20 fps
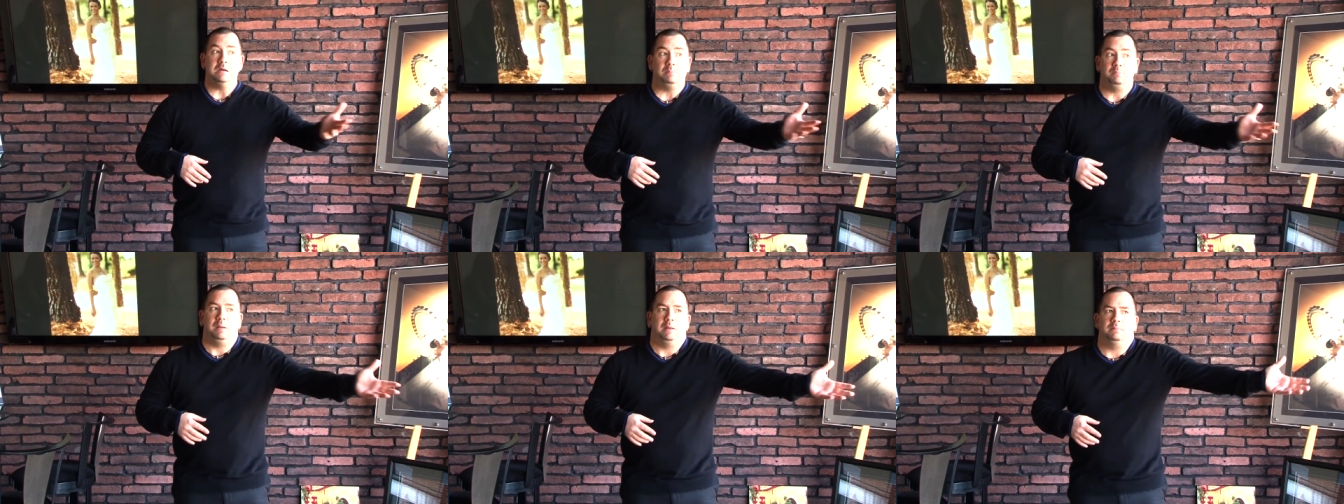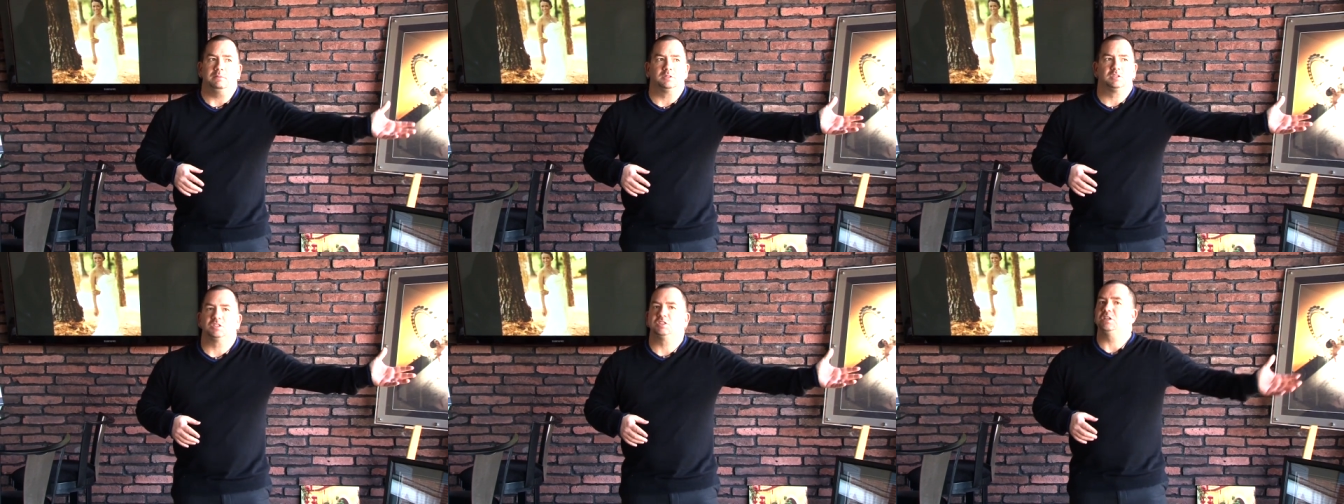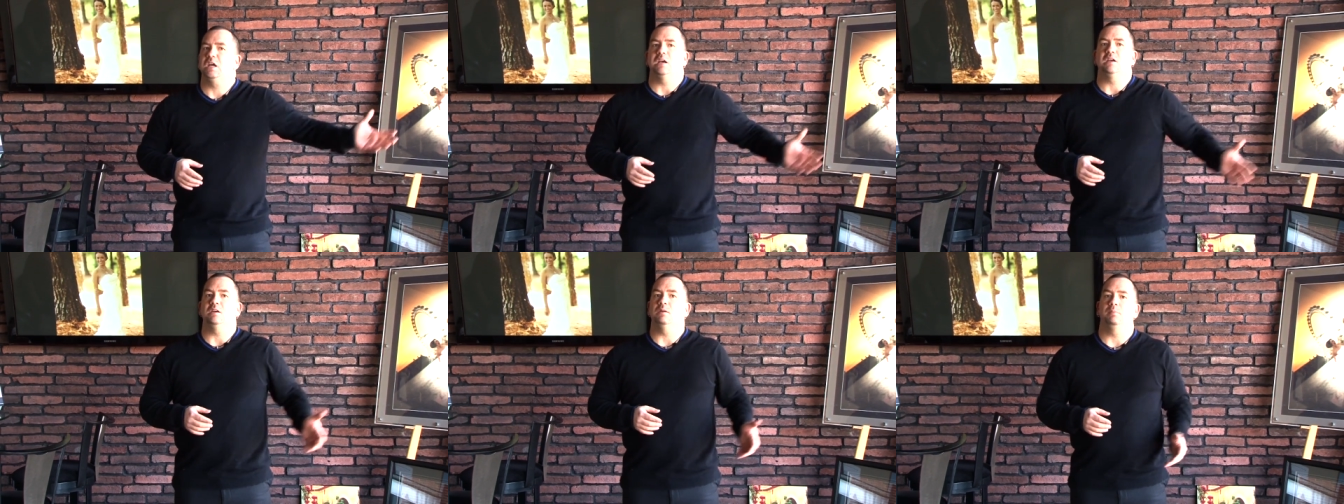people just
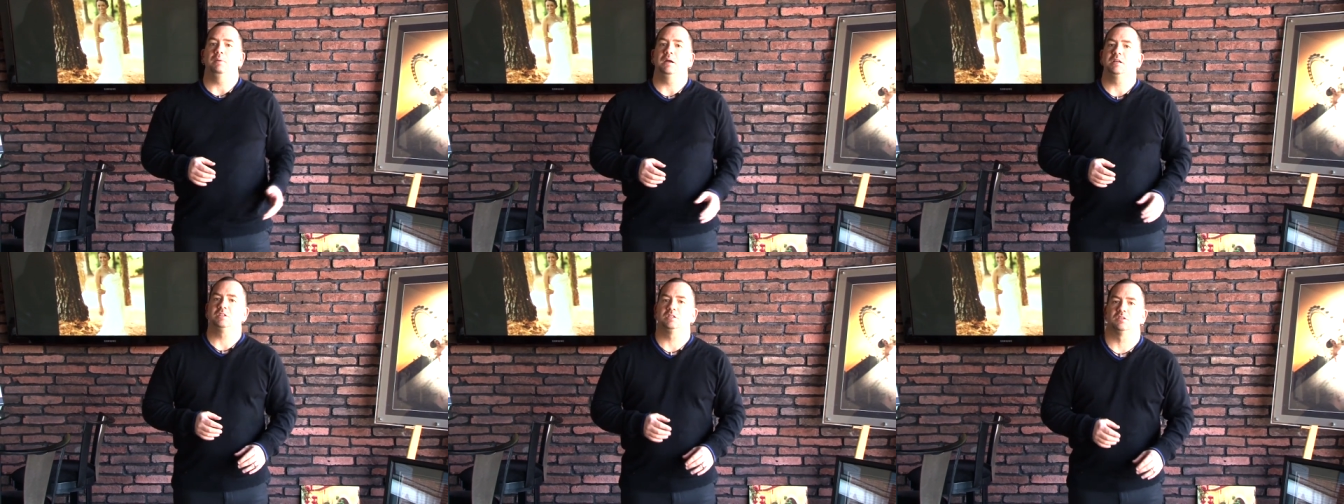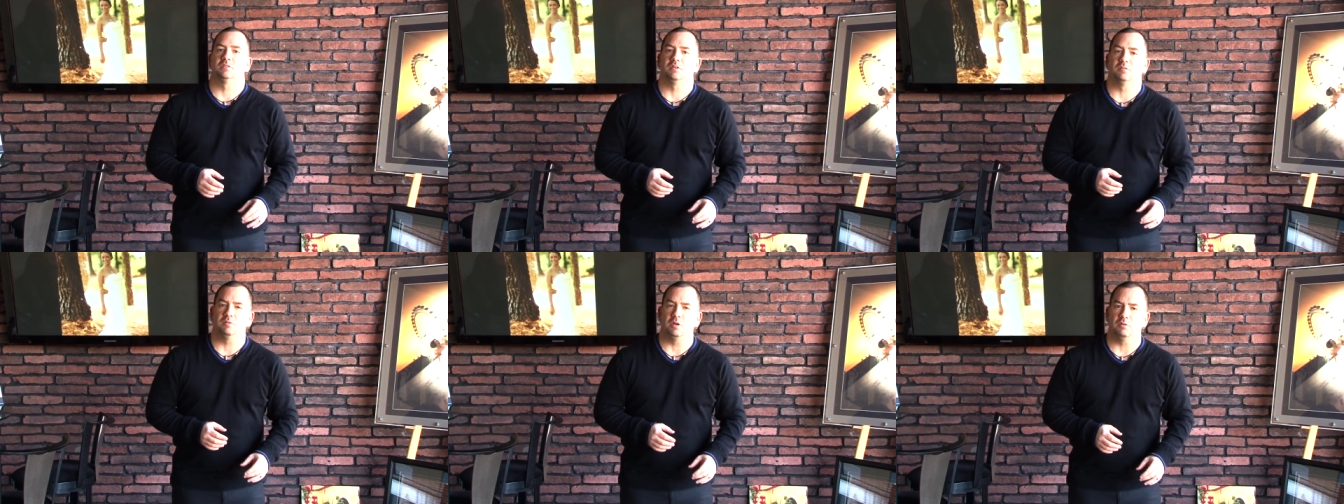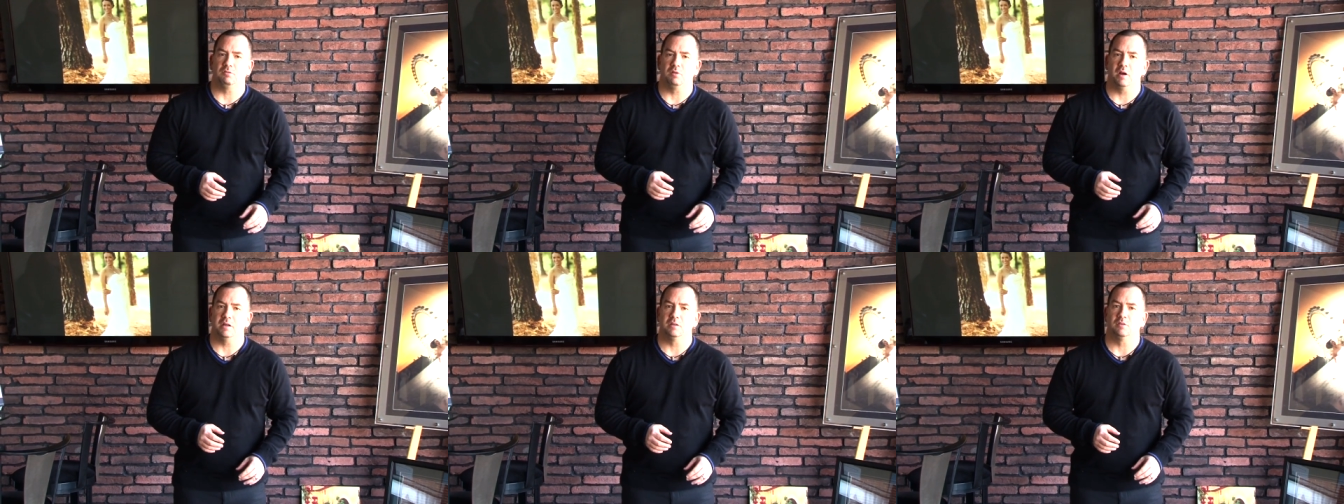taking pictures of their
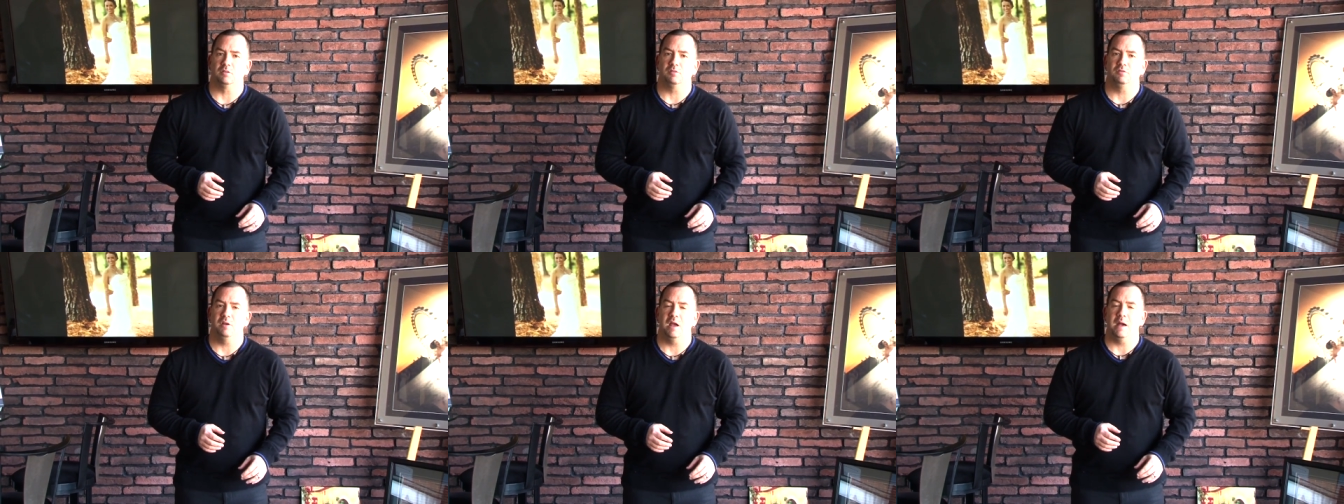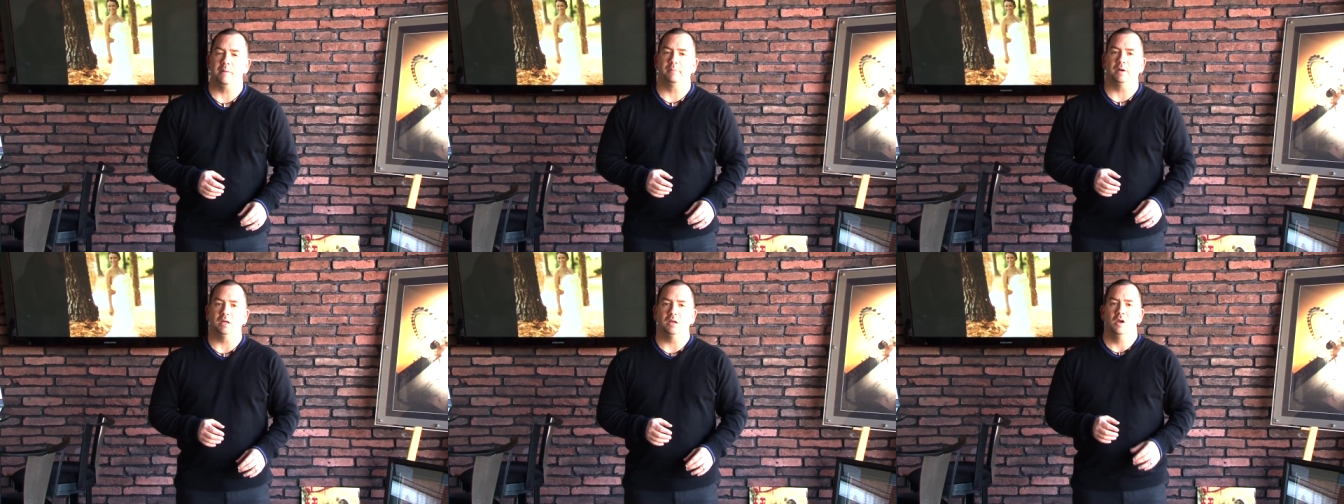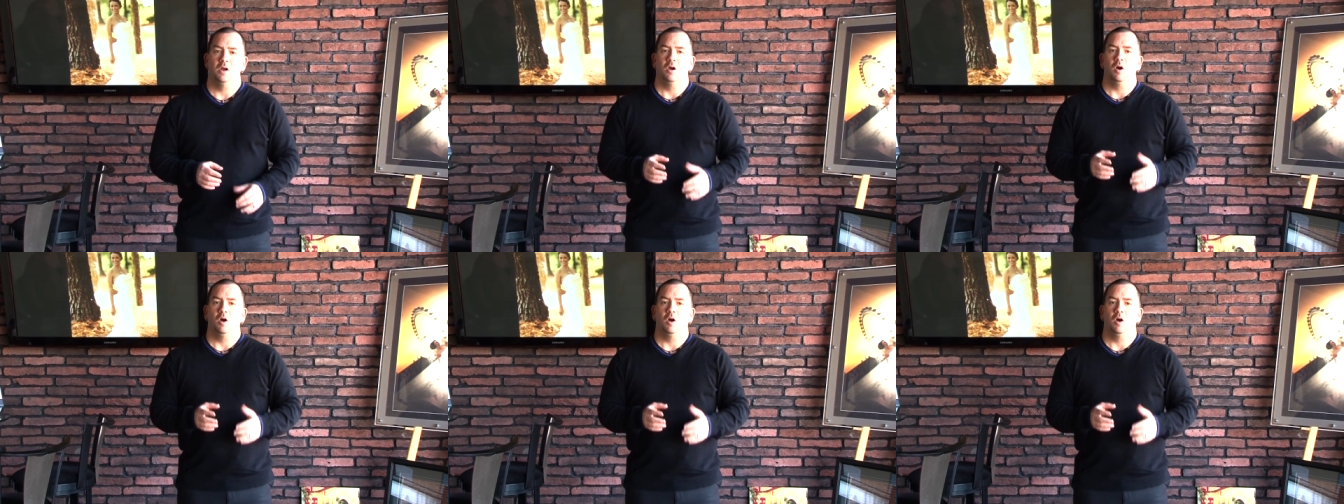friends or family